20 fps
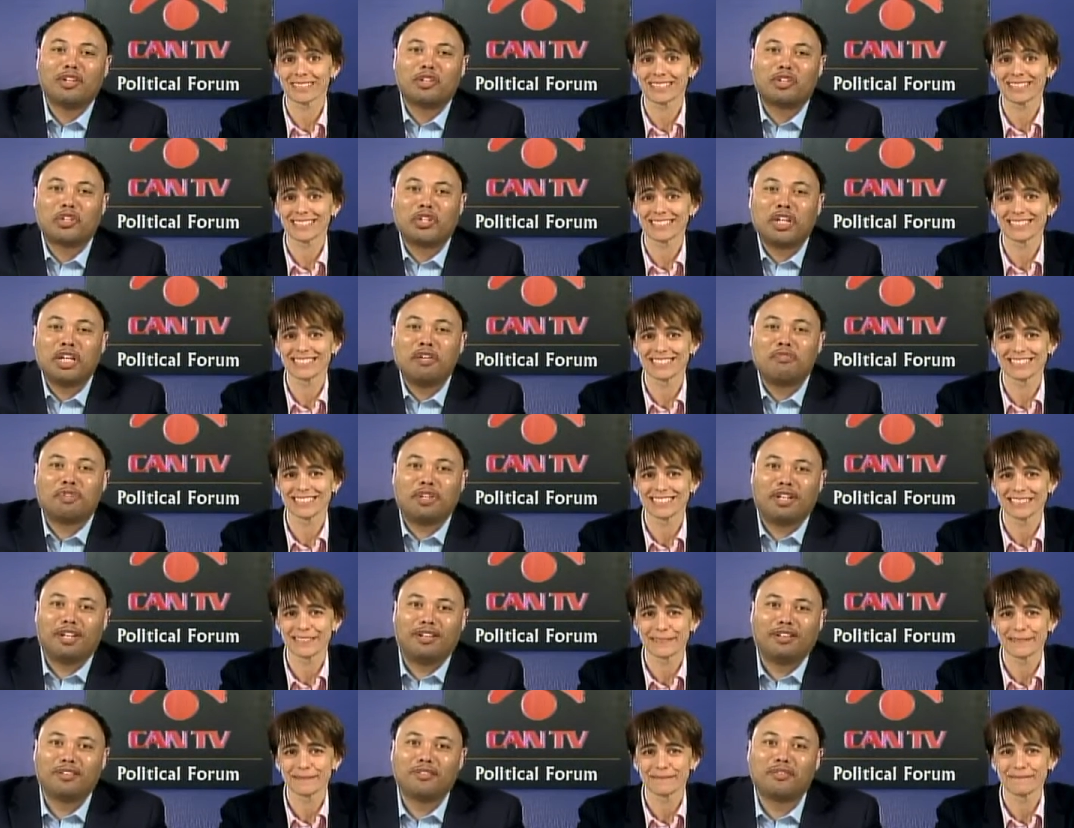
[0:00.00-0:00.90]
Speaker 1: Good
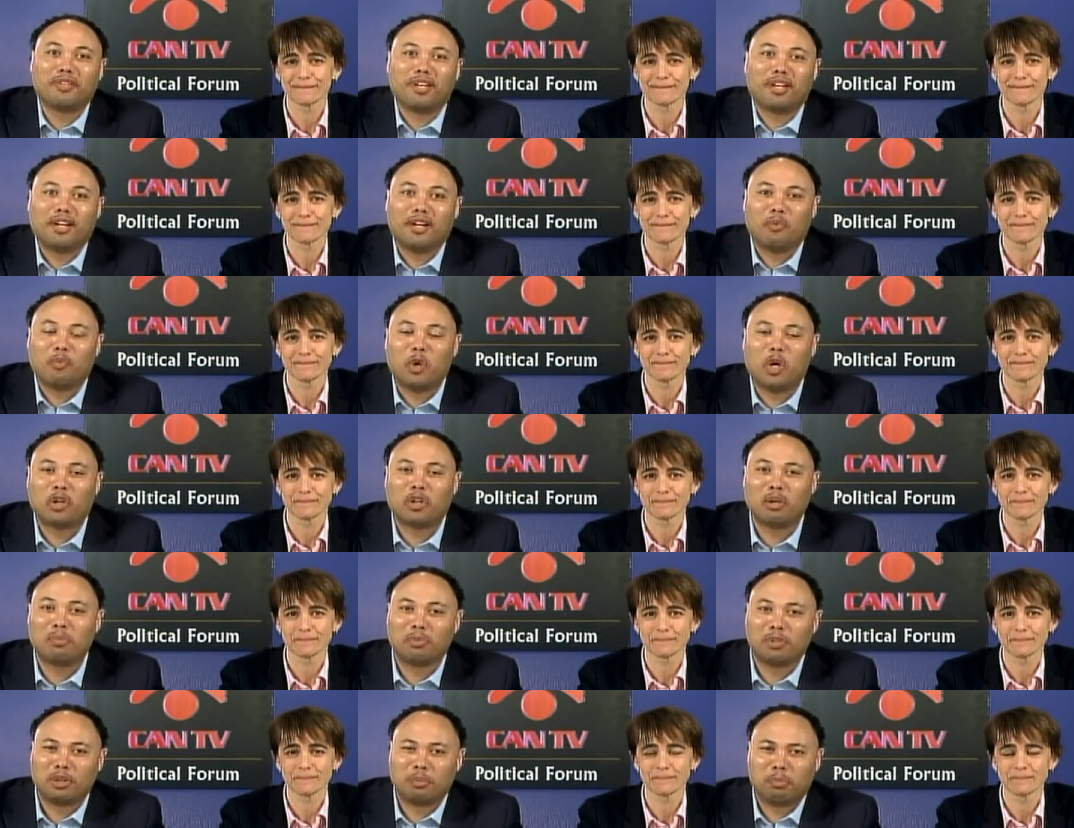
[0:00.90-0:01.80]
evening and
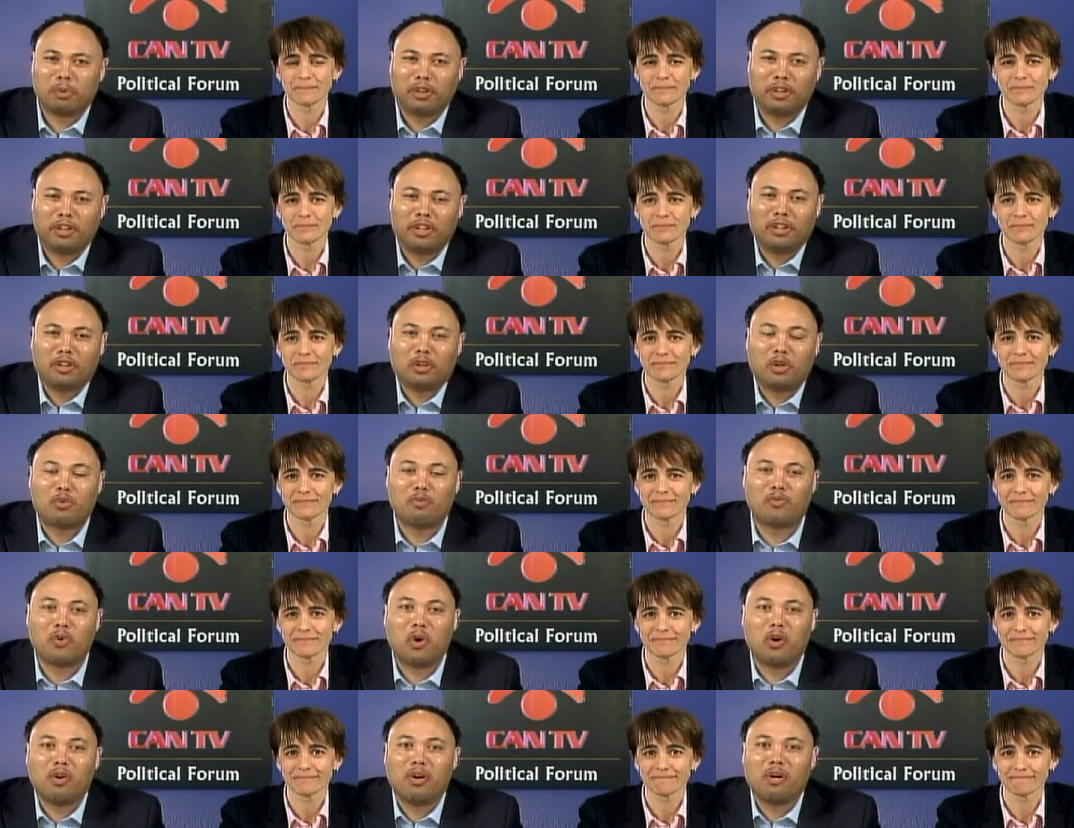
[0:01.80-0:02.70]
welcome to Political
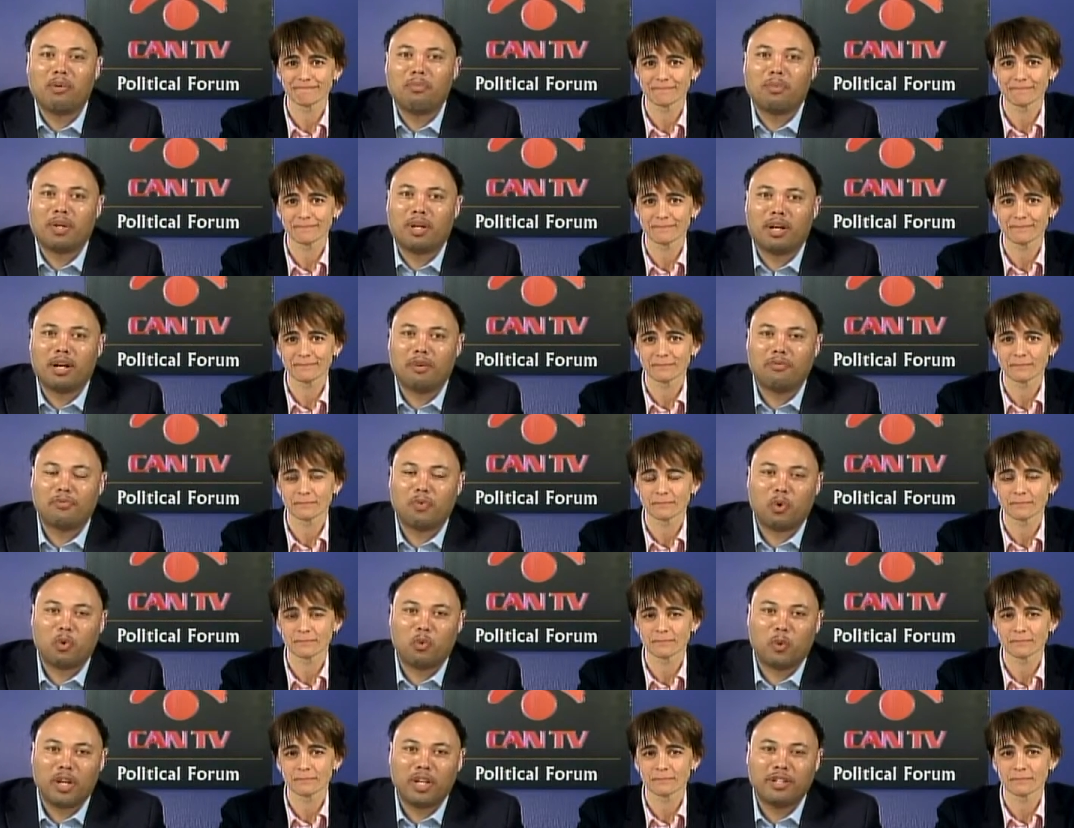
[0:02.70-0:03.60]
Forum uh,
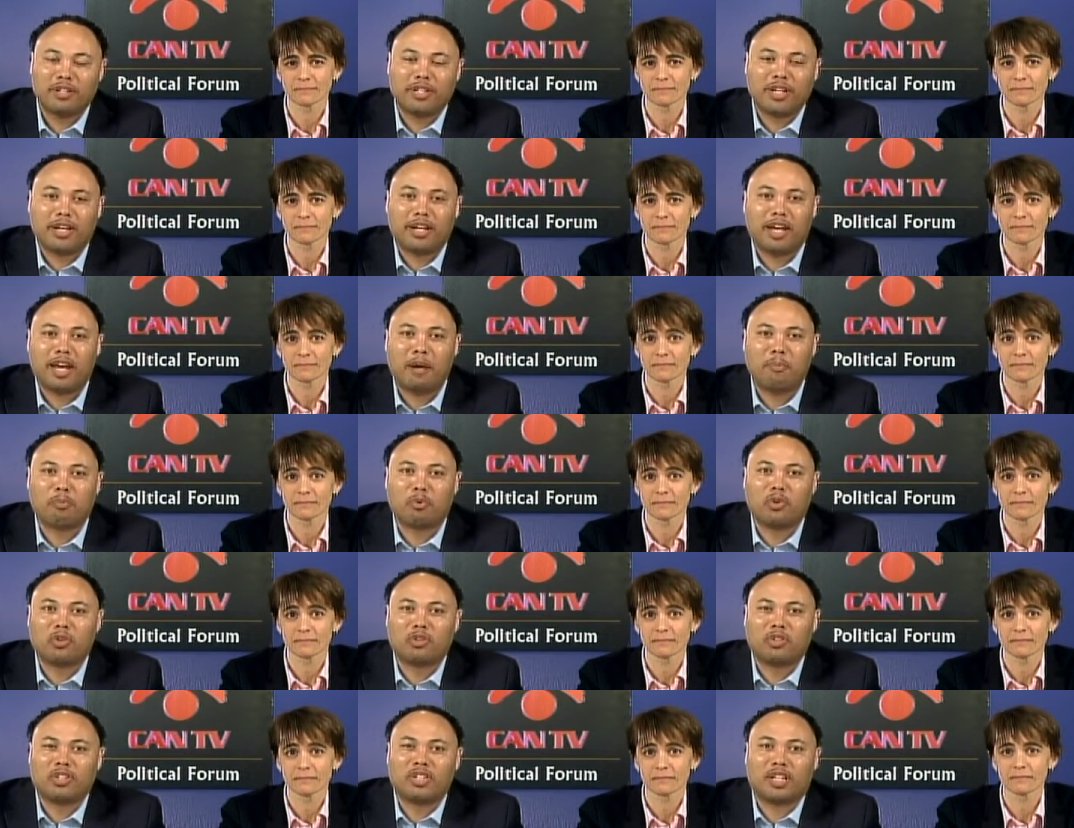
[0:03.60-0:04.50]
for Wednesday,
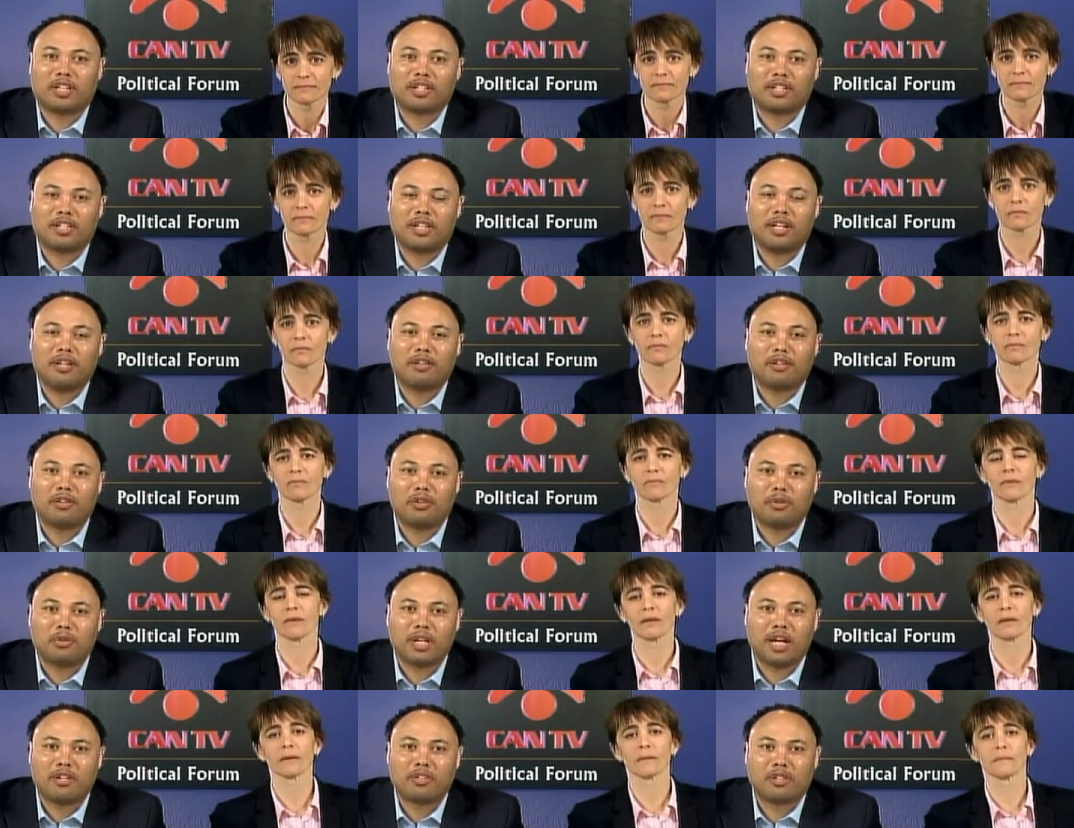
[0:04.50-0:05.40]
April 16th,
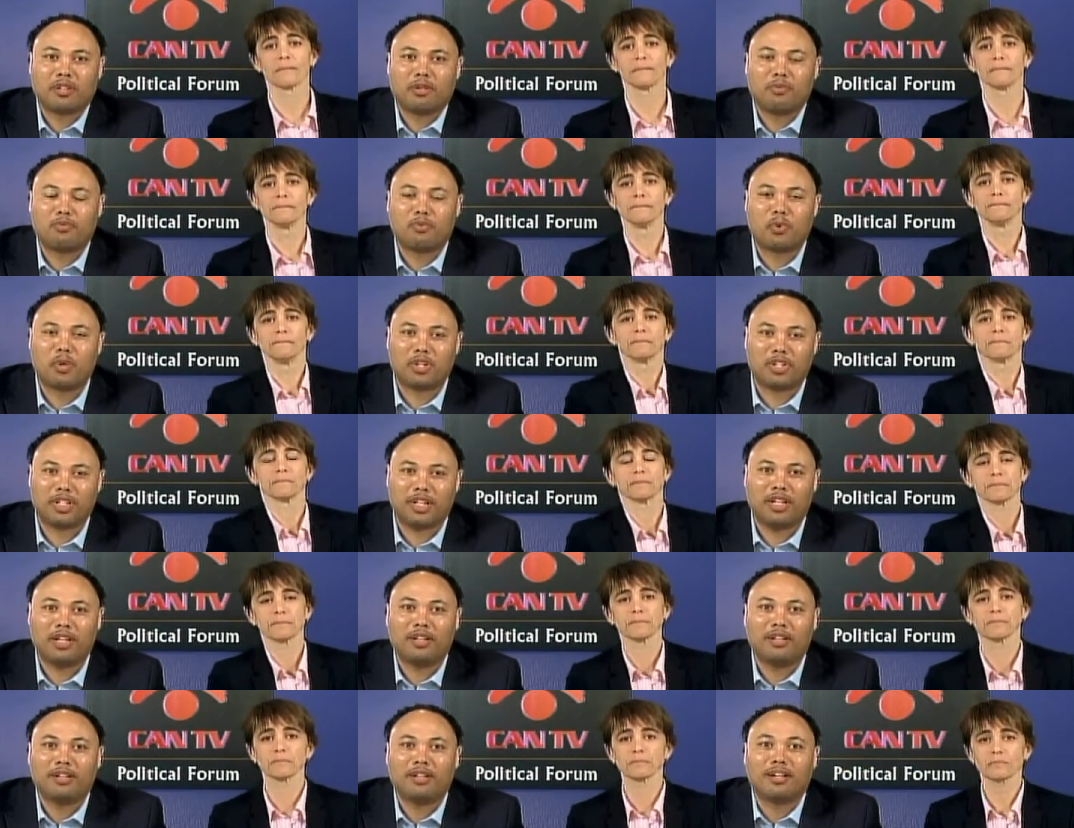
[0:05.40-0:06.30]

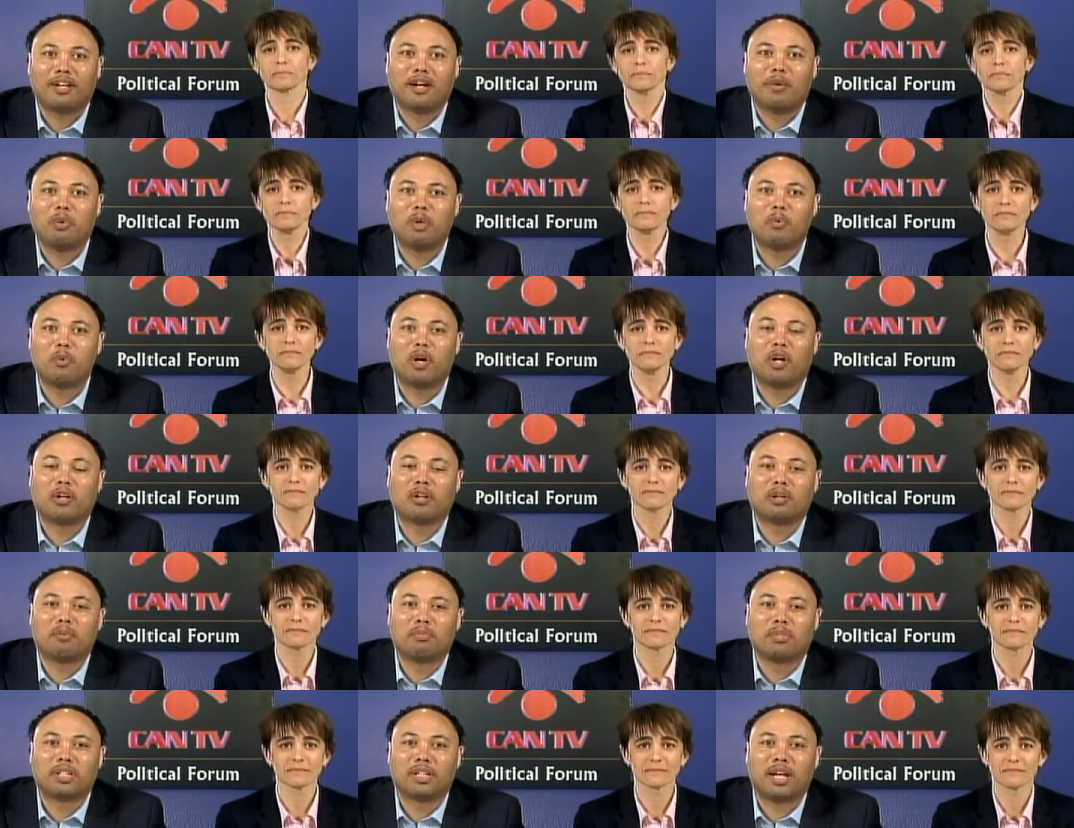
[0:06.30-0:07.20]
2014. Uh, we
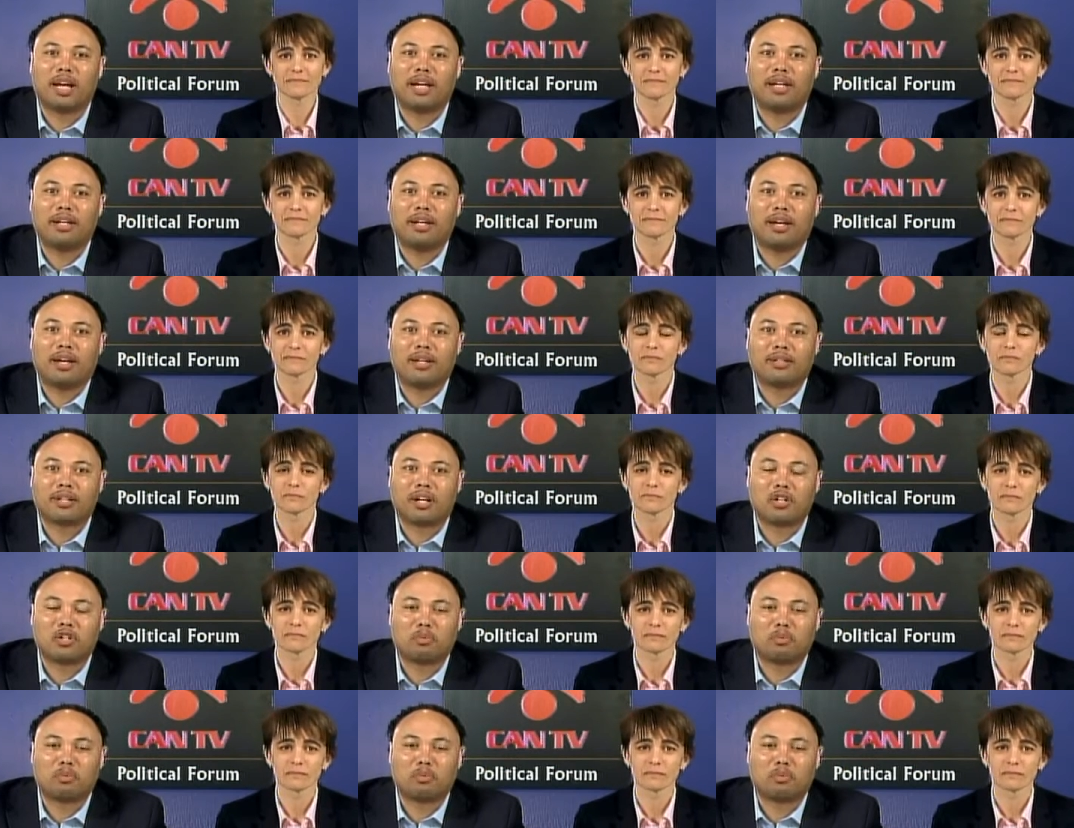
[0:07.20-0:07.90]
welcome tonight as our